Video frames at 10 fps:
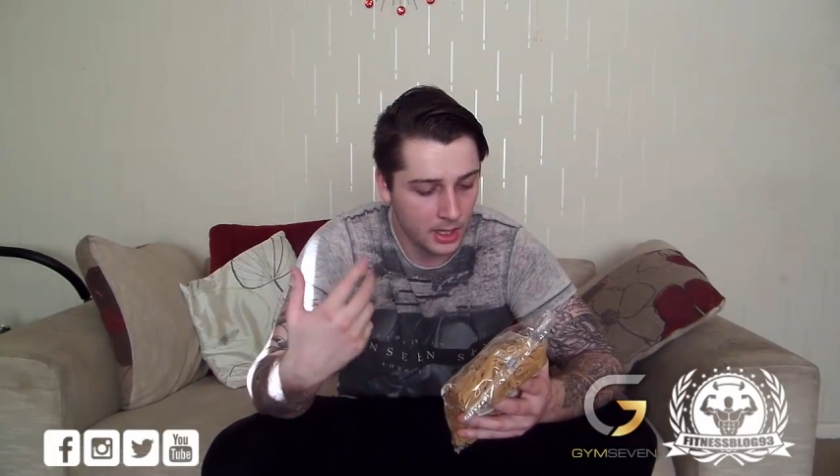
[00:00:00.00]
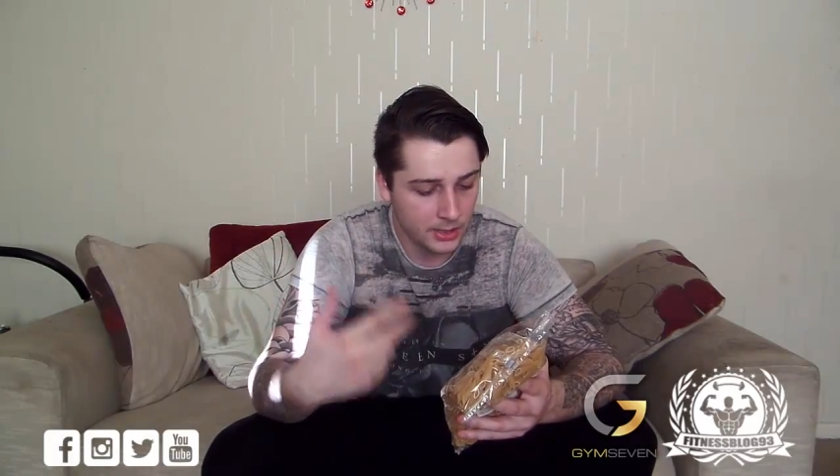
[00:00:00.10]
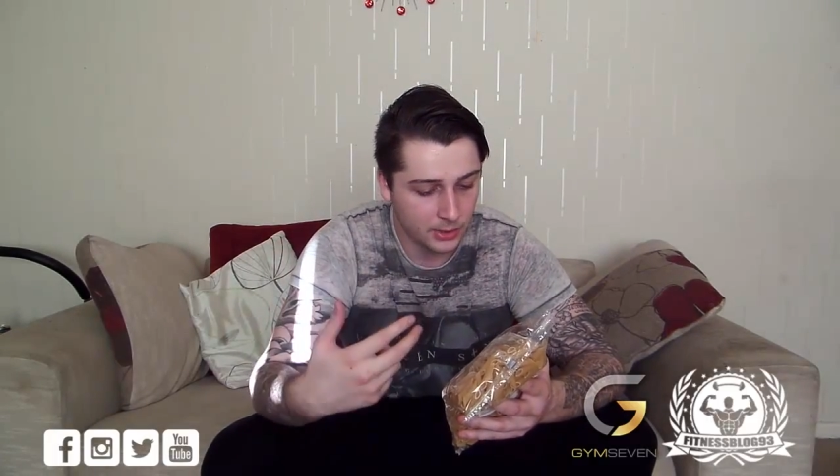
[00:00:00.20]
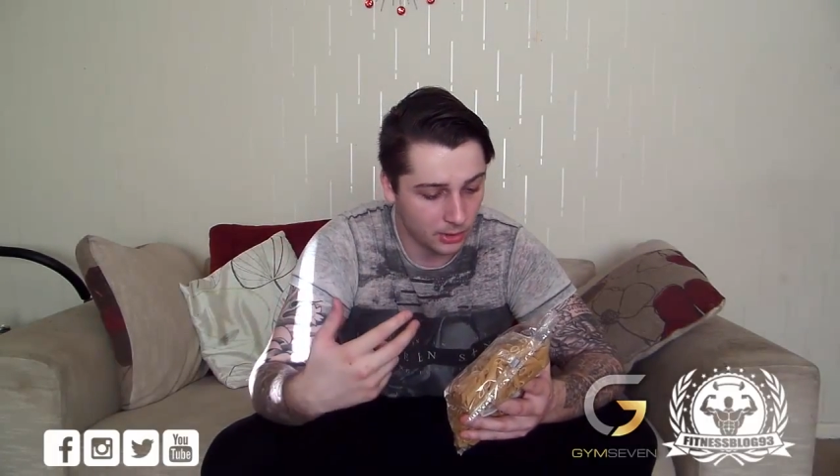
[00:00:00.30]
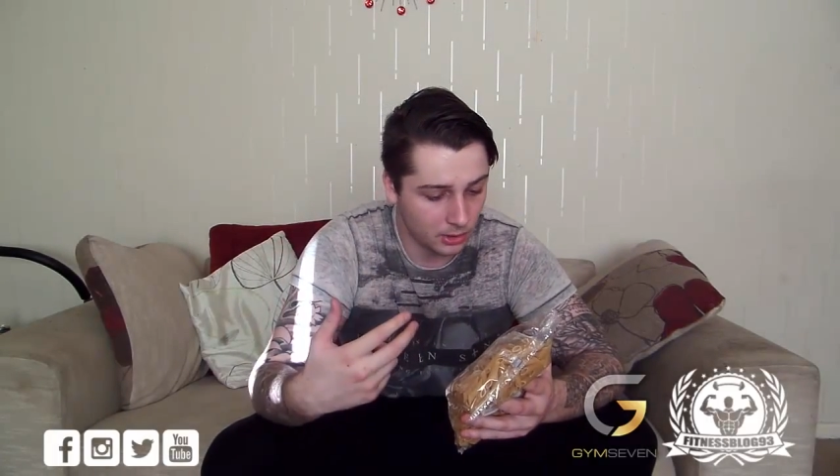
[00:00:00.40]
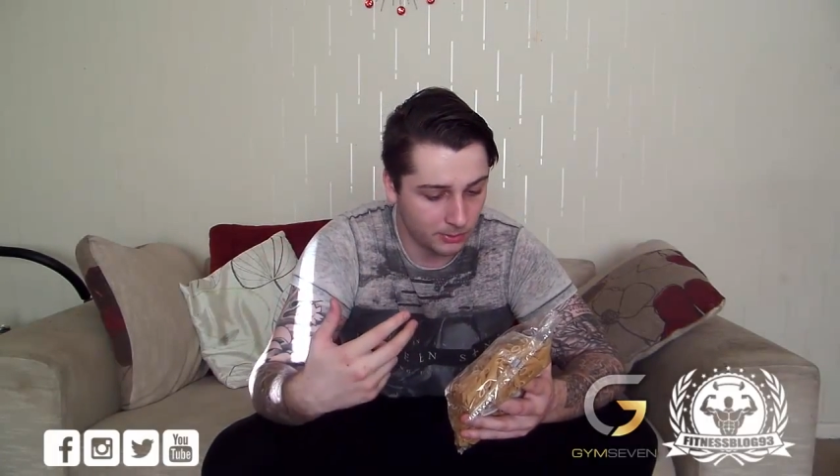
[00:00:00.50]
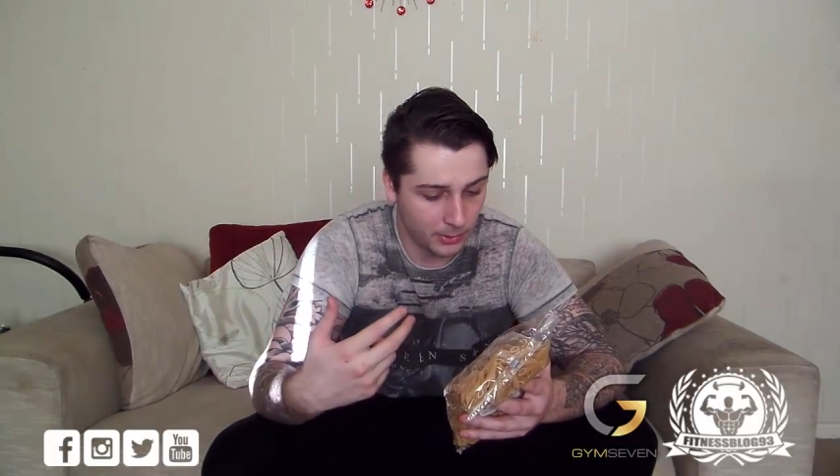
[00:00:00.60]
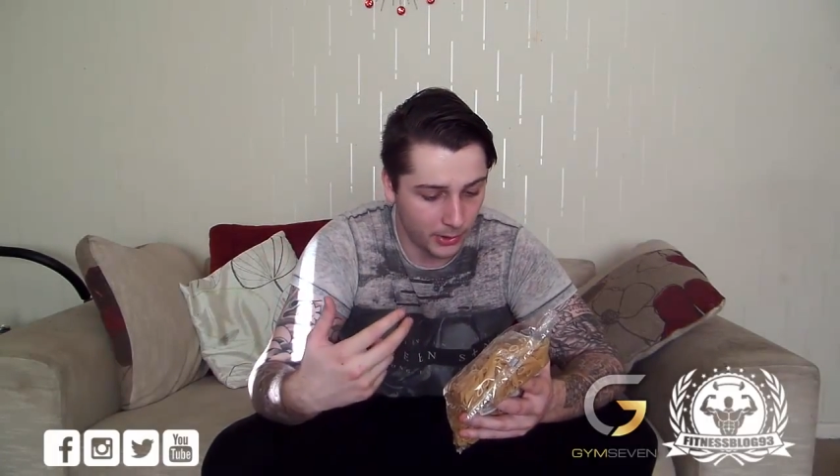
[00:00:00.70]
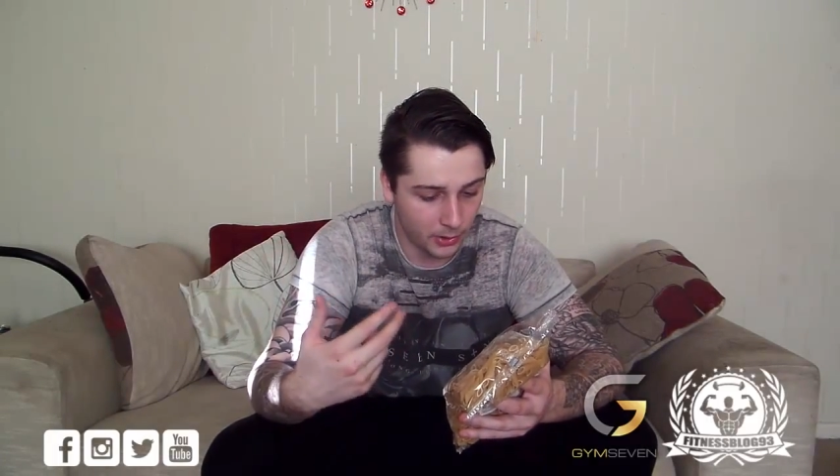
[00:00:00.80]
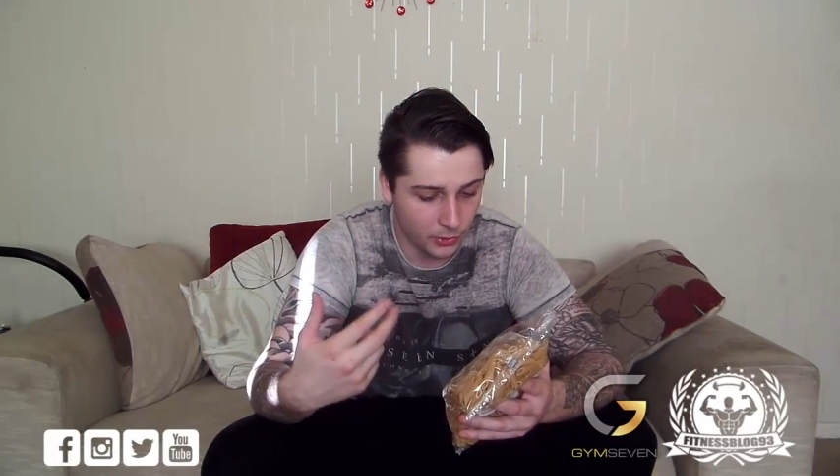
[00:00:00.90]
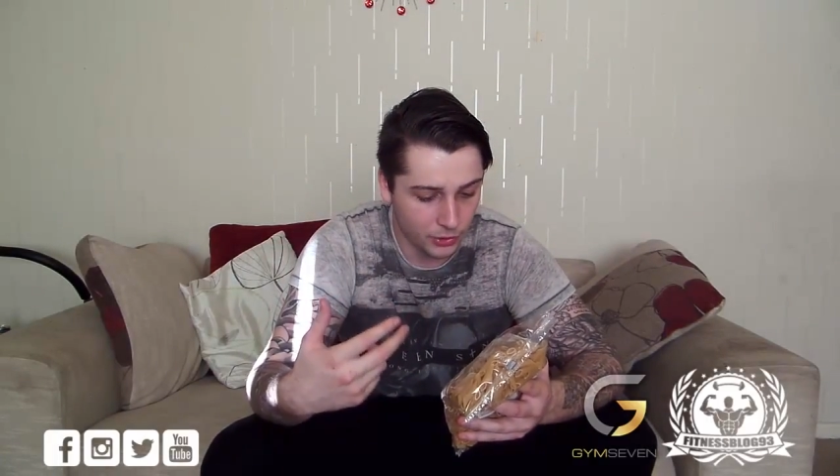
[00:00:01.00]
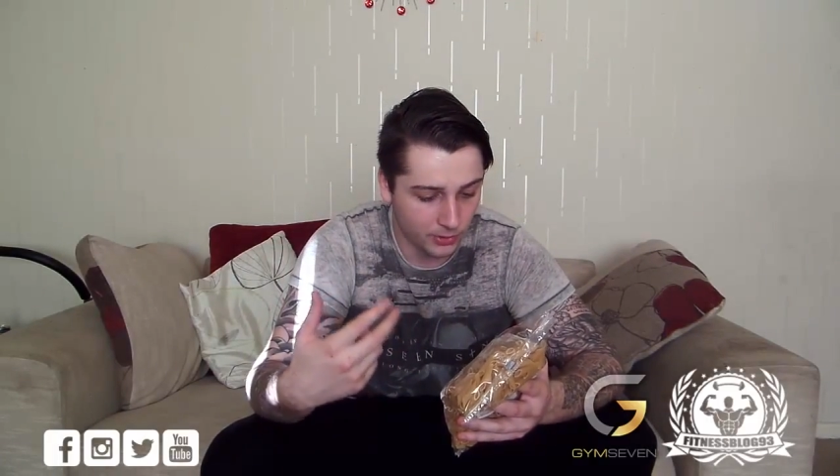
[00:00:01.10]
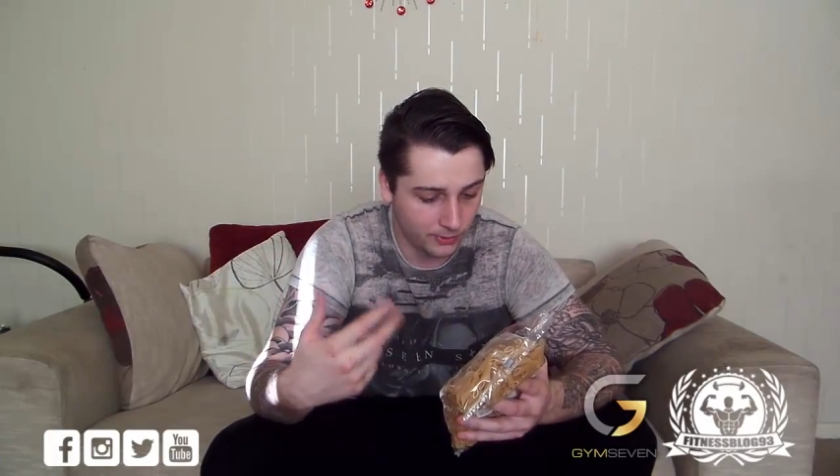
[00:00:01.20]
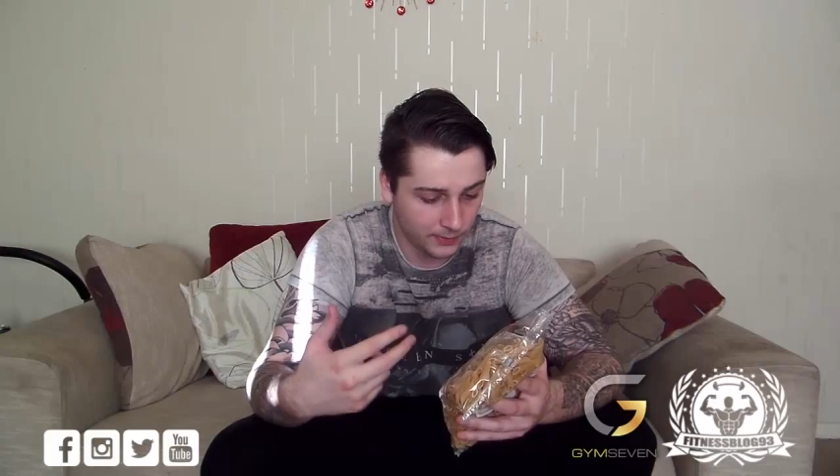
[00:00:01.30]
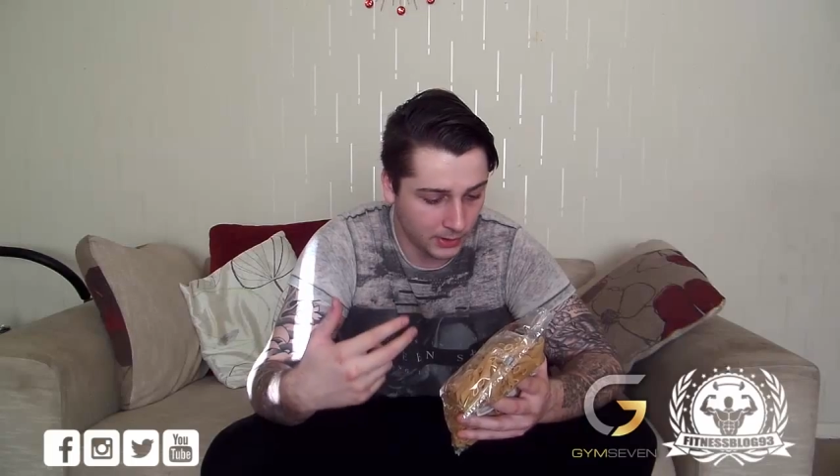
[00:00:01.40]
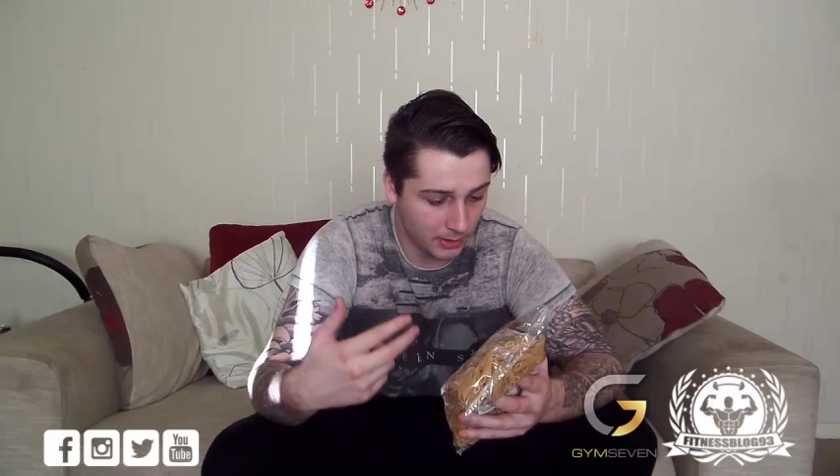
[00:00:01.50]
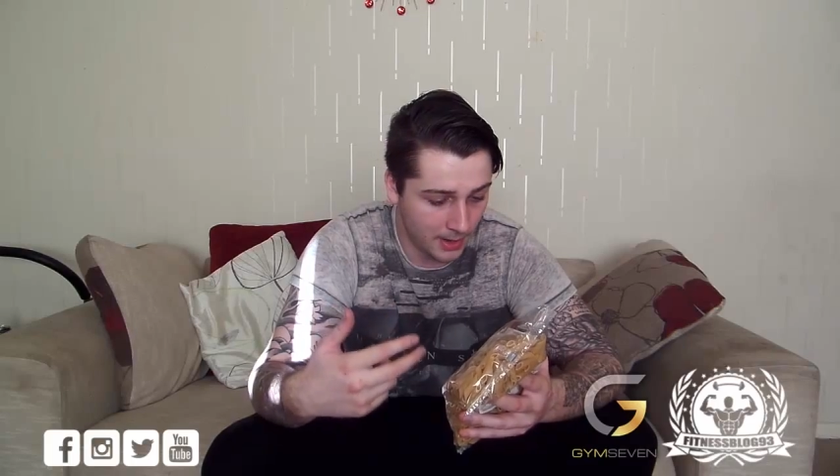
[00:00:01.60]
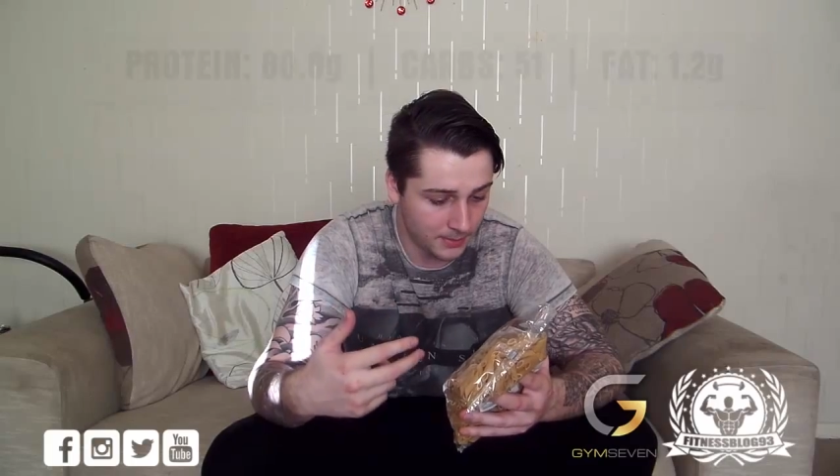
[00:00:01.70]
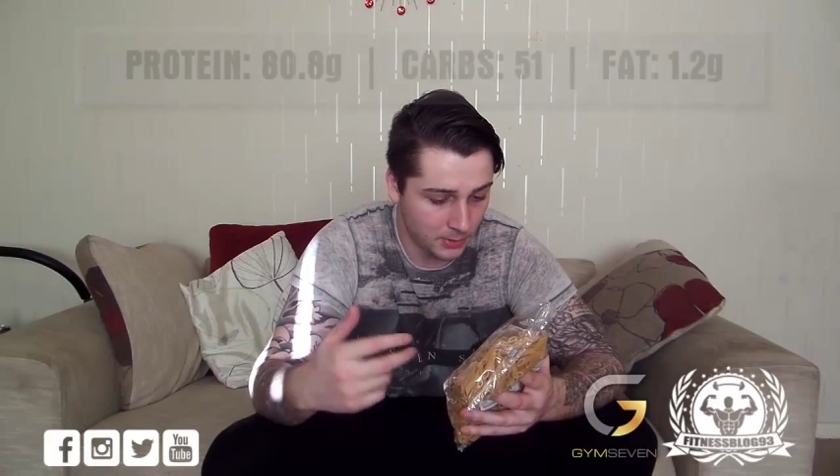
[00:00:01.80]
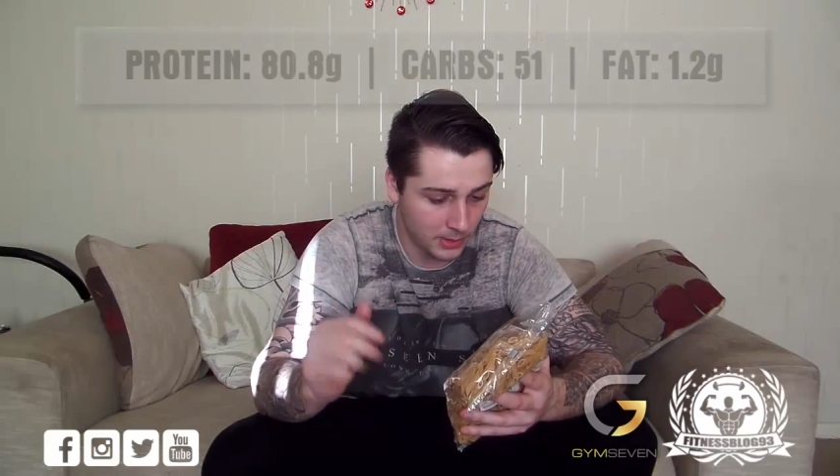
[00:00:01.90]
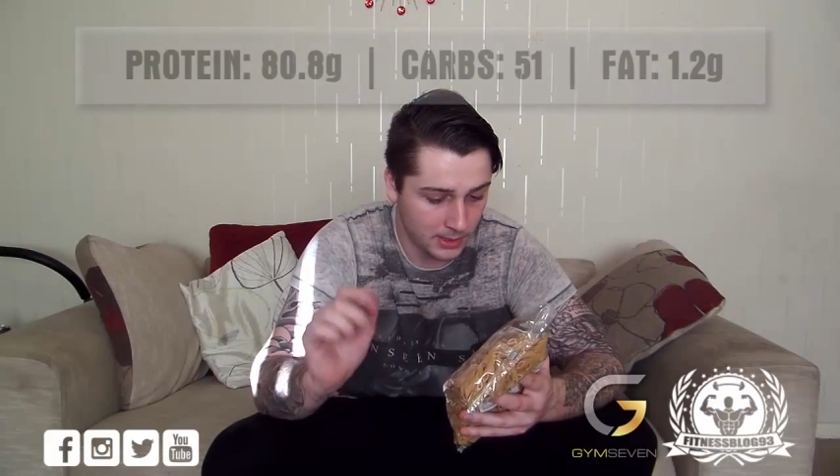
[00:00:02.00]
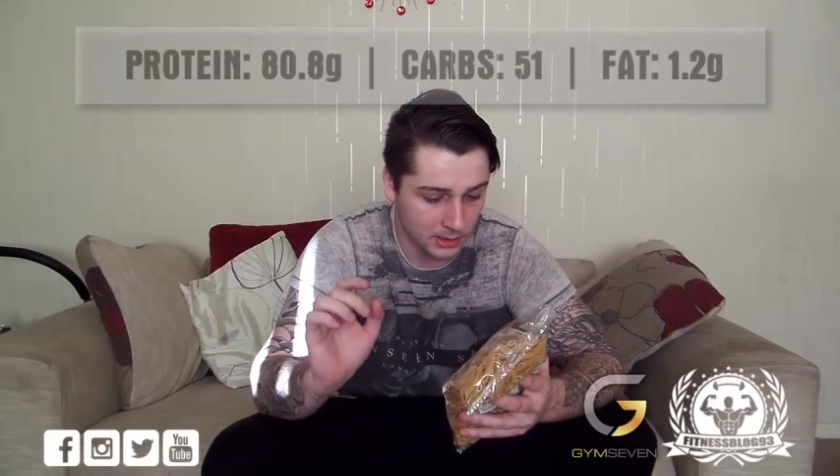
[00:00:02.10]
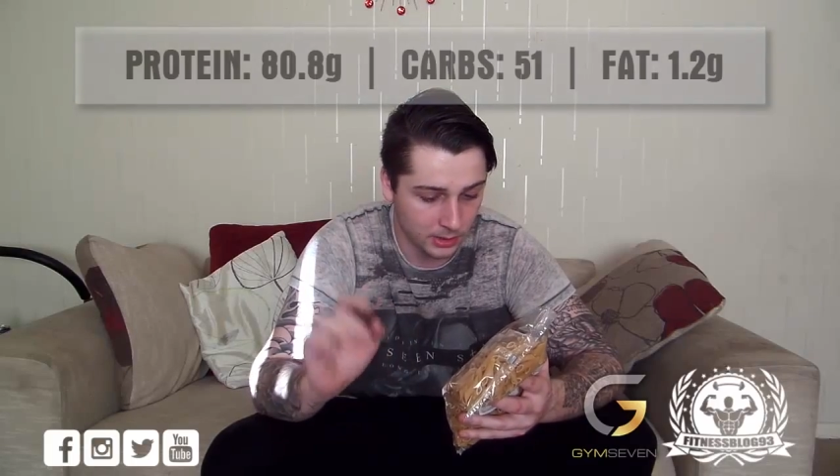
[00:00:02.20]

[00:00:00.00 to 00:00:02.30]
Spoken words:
So per 150 grams we're actually